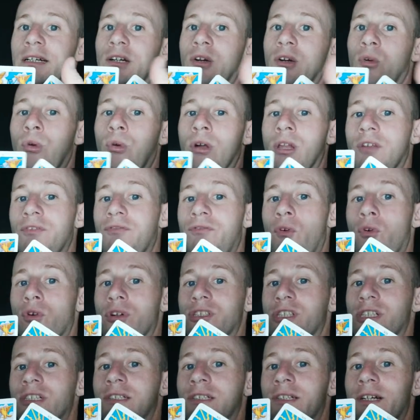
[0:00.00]
Wheel of
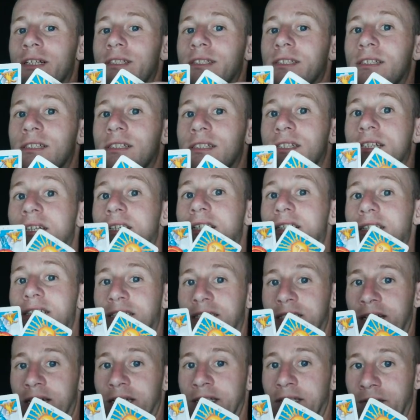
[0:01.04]
Fortune, Justice,
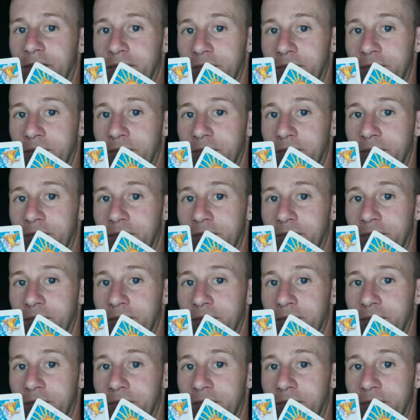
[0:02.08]
Sun.